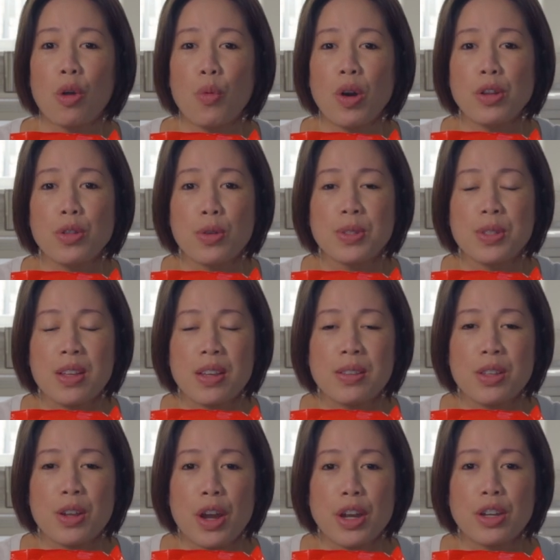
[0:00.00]
one of those
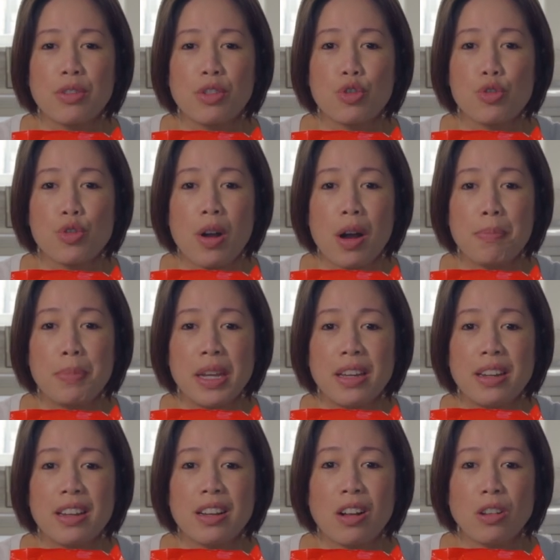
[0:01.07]
things that I grew up
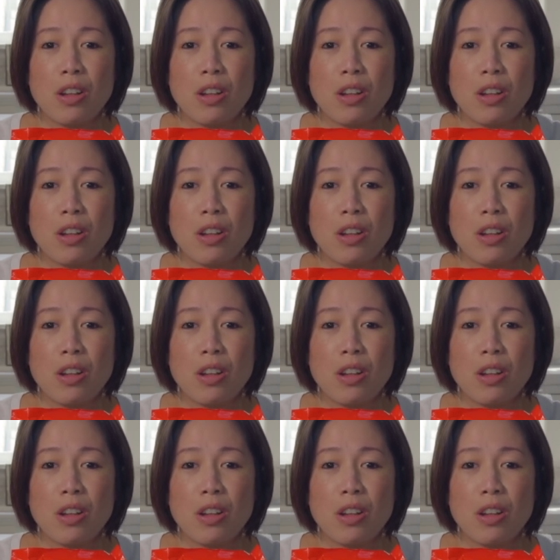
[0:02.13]
eating a